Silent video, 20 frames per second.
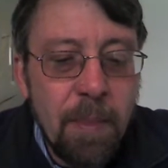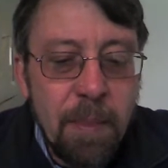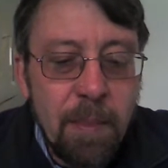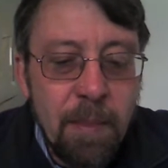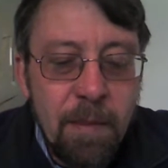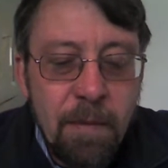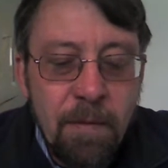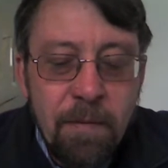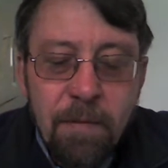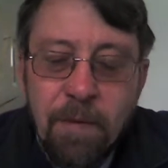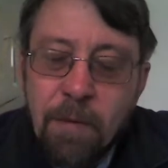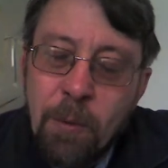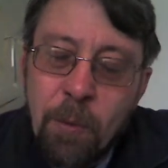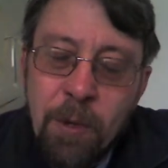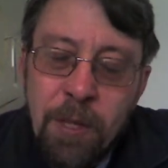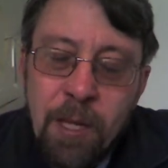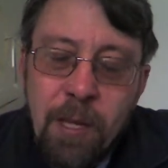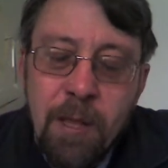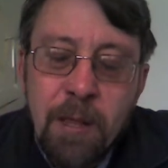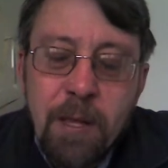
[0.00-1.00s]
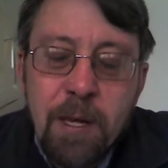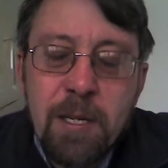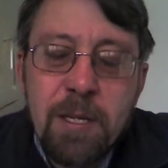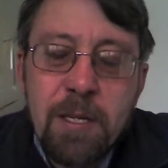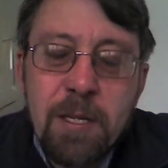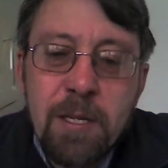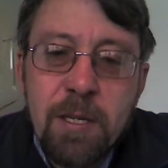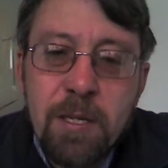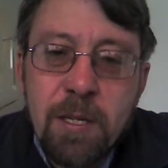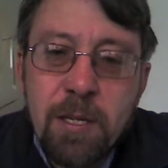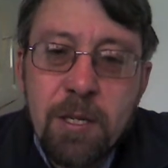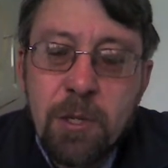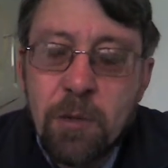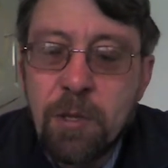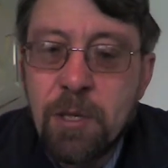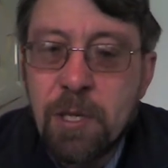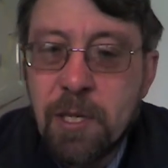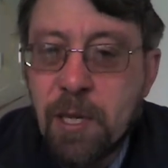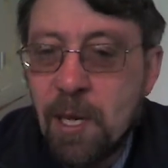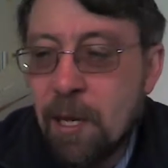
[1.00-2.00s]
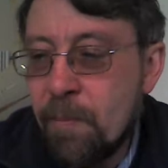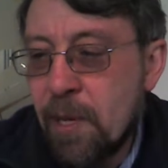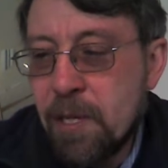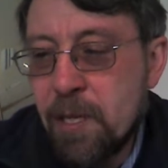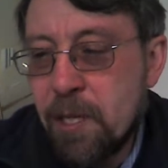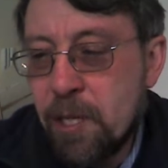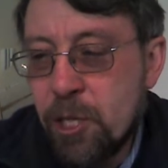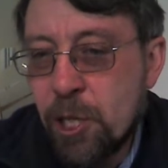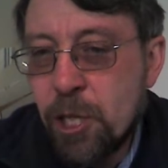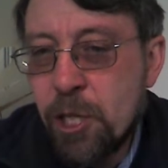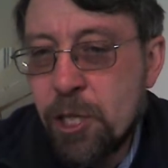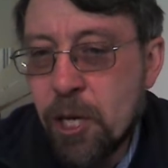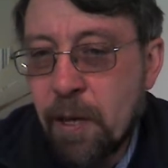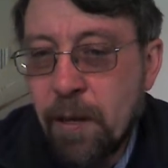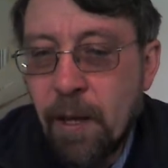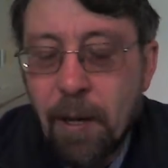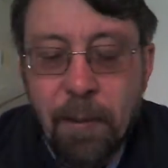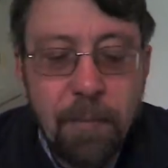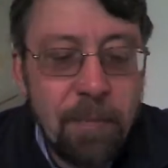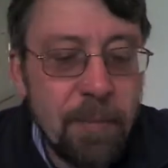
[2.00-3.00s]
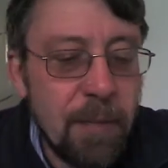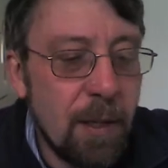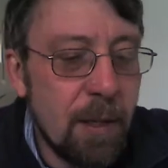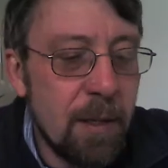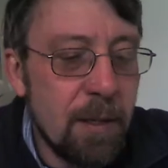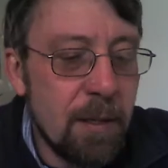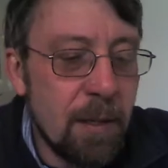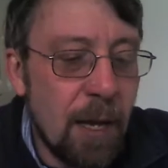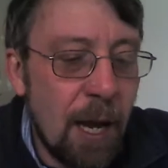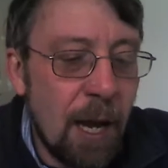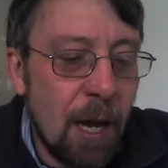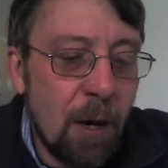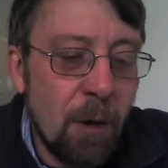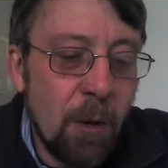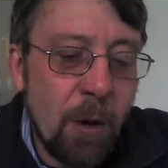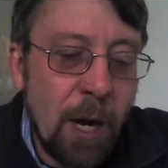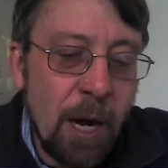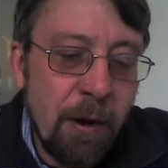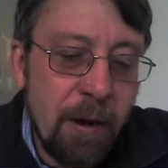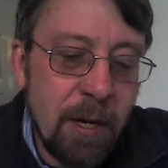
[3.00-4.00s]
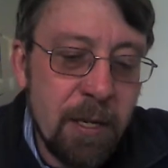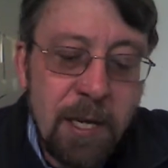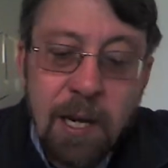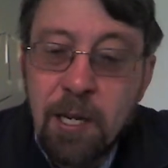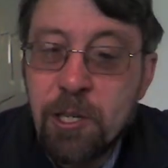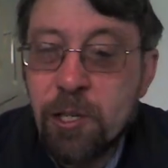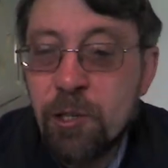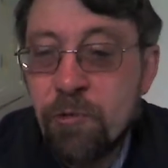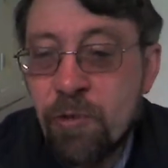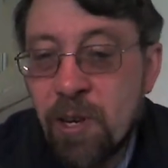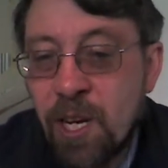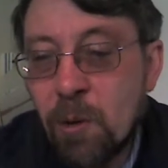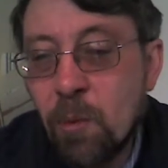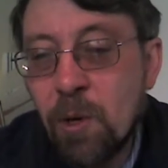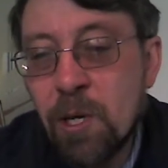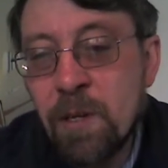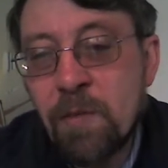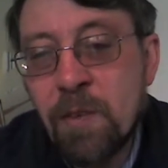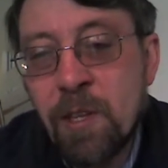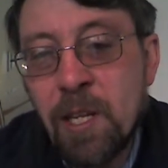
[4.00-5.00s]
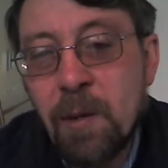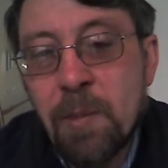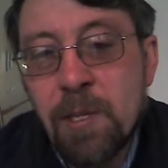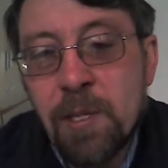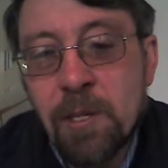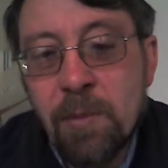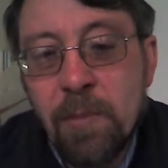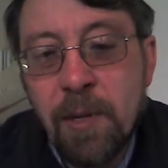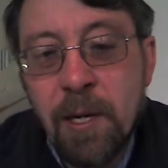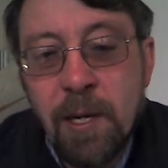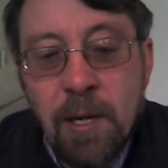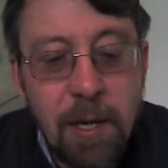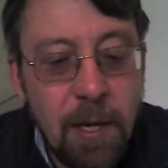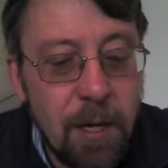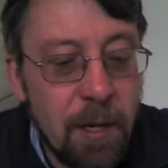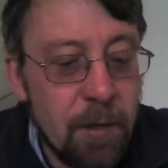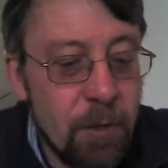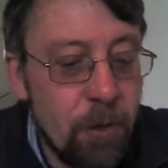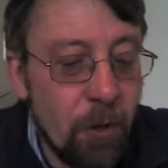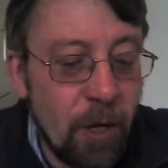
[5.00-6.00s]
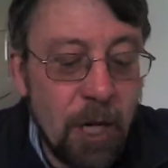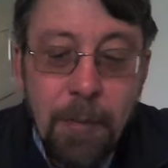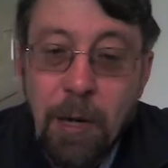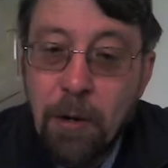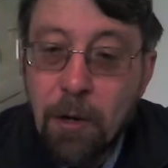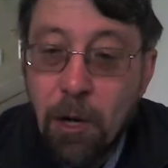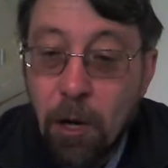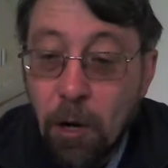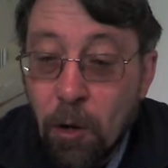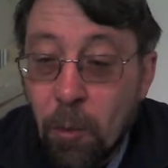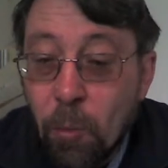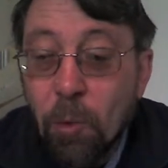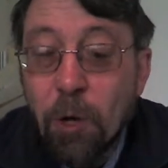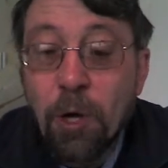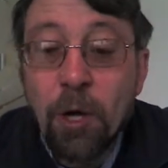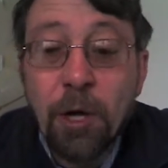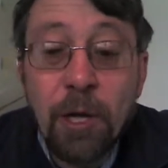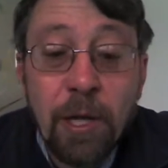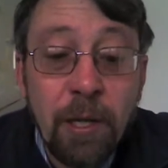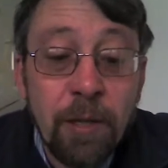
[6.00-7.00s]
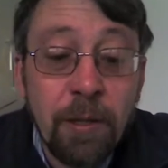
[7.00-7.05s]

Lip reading: within this the students can message each other. Now our intention really was for them to be talking about homework and